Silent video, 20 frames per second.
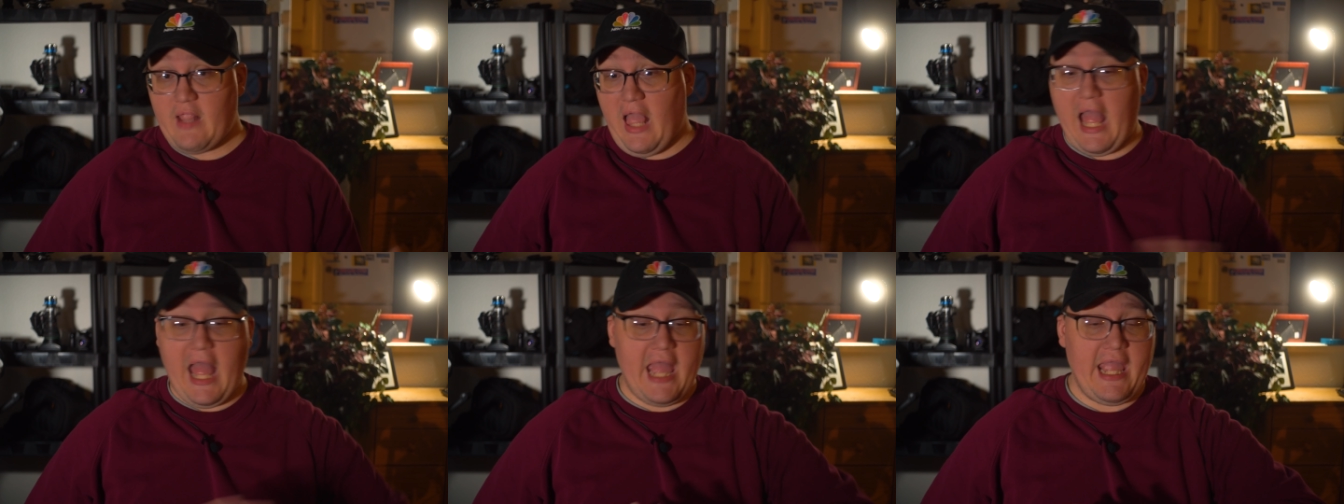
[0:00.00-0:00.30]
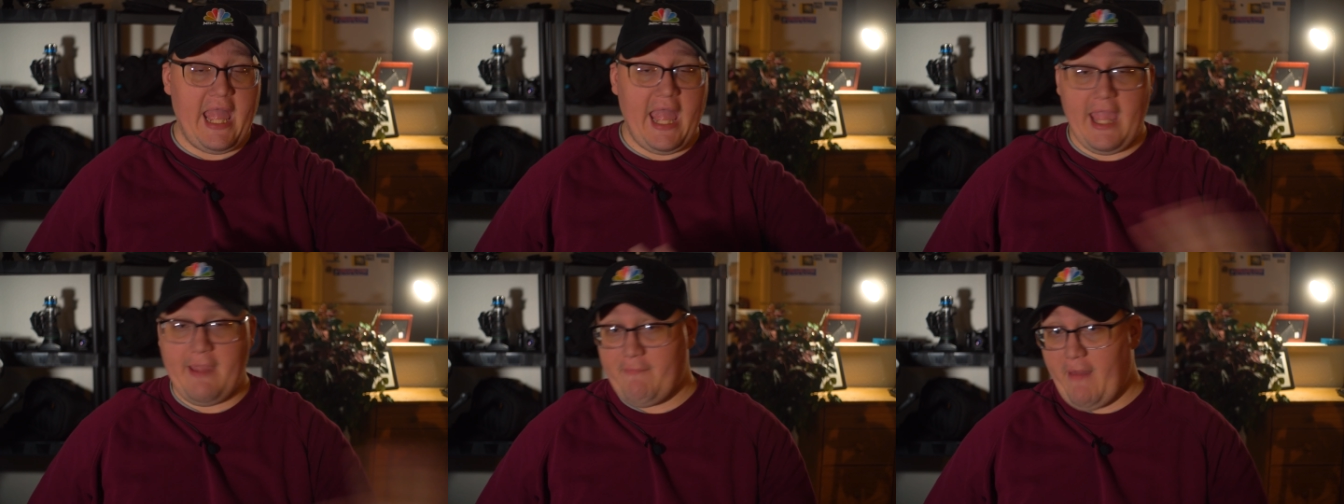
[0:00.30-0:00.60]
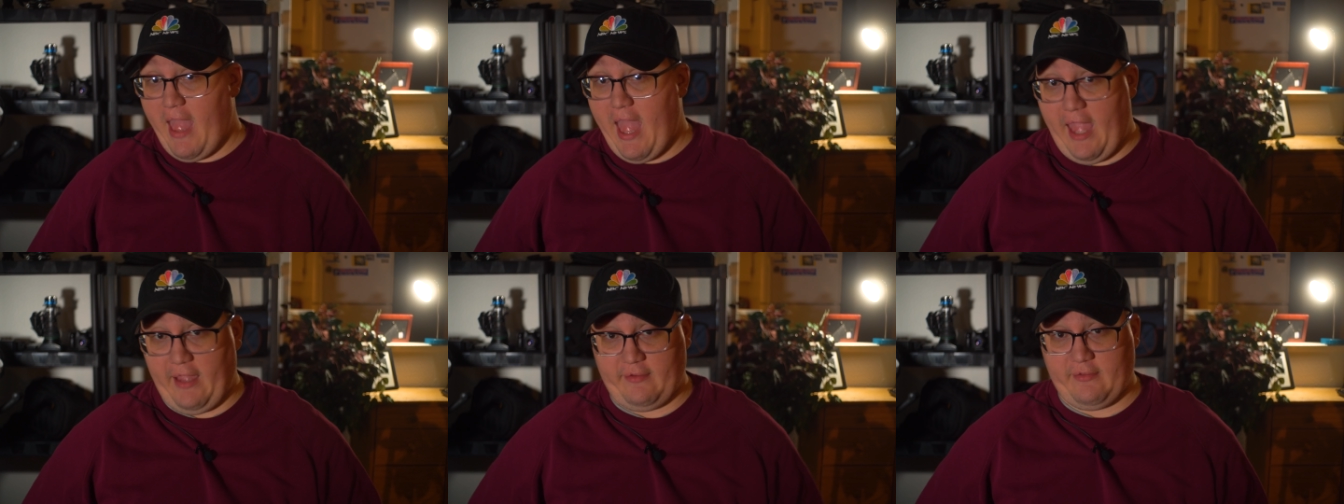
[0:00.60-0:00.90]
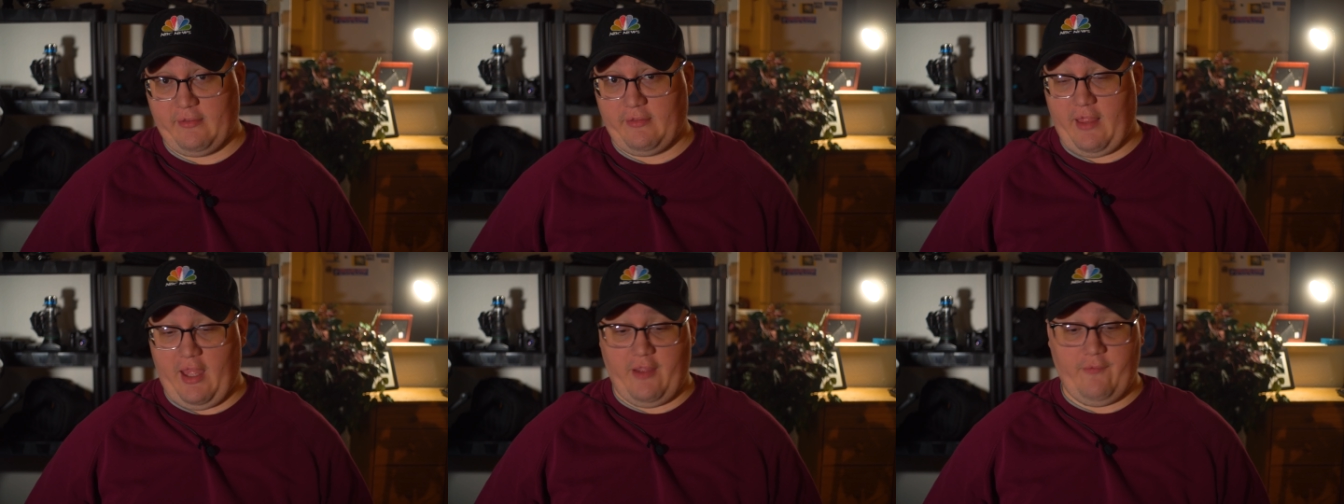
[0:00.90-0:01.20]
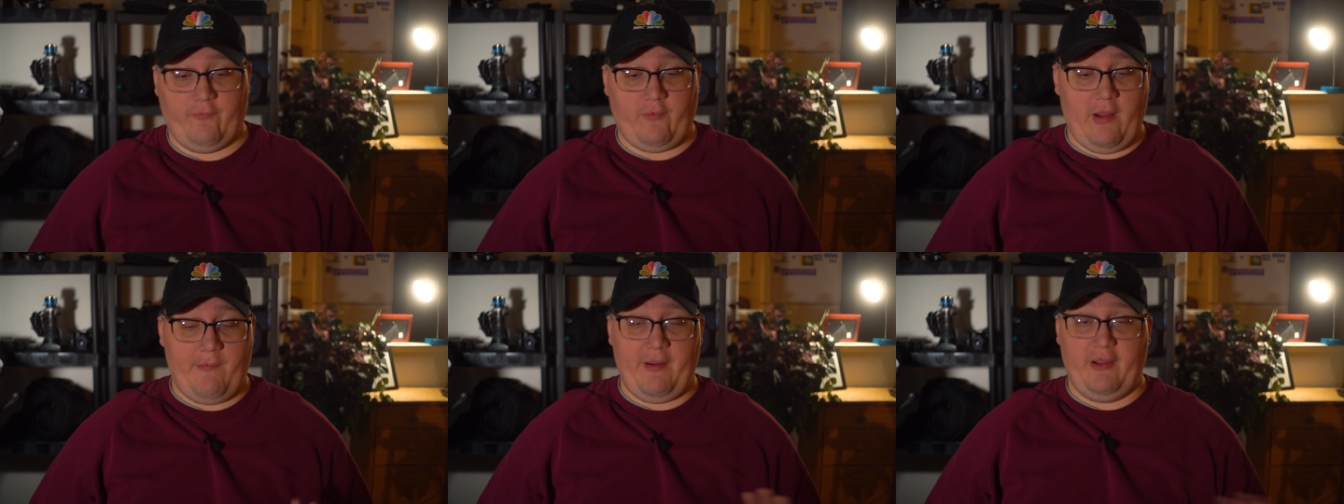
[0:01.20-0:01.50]
I hate bags.
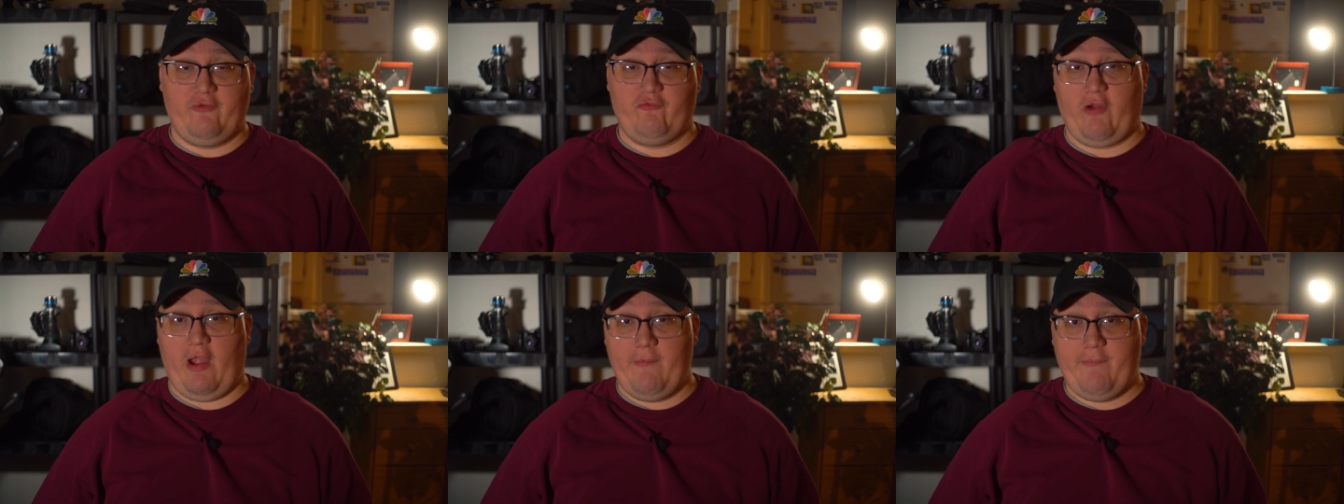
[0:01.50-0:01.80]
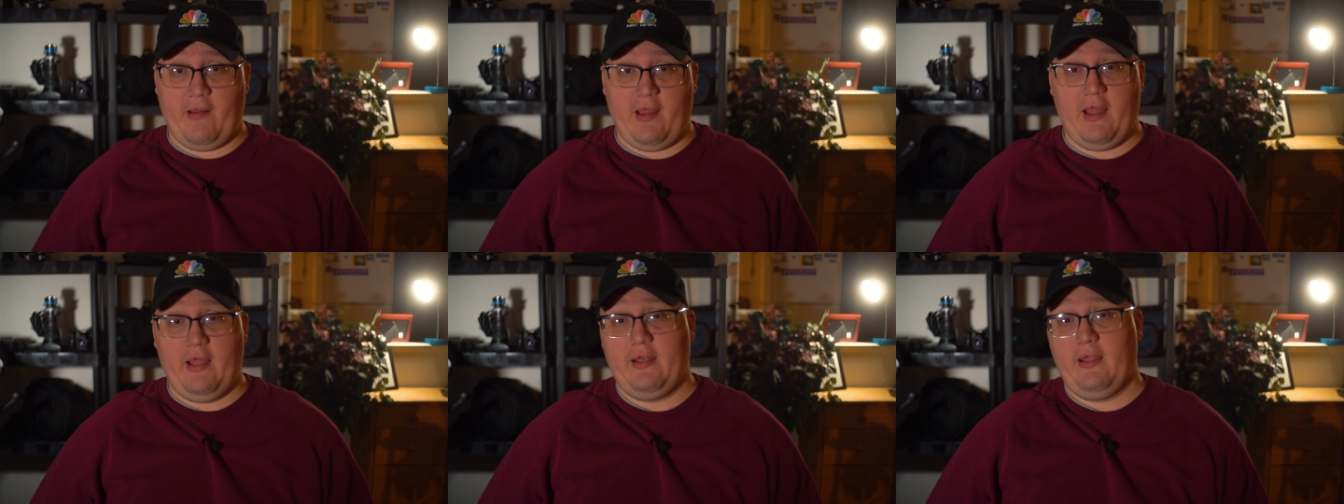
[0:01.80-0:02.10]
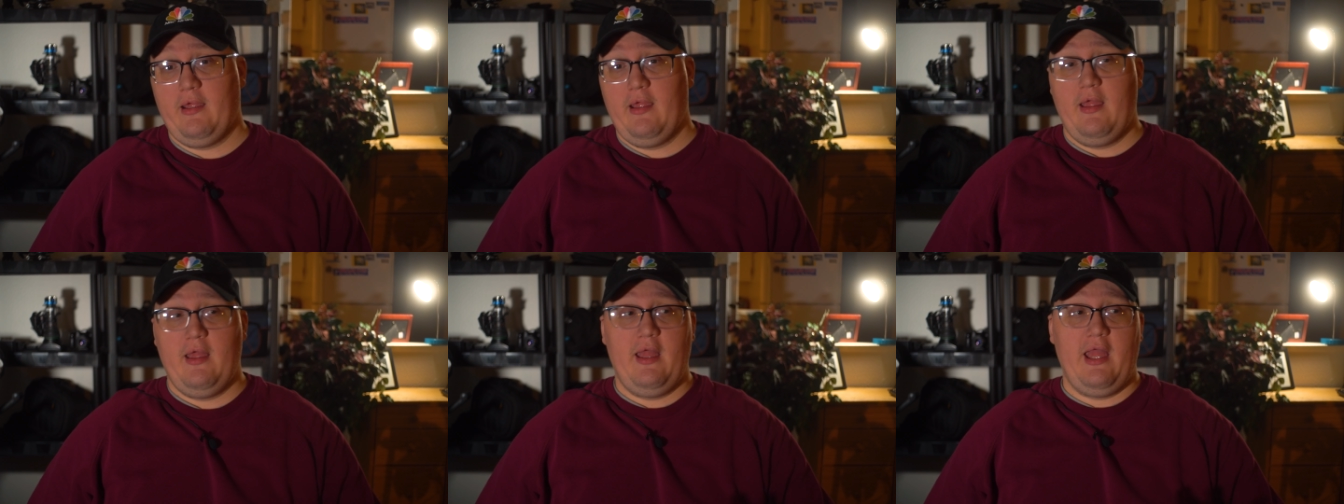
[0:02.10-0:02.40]
I want my tripod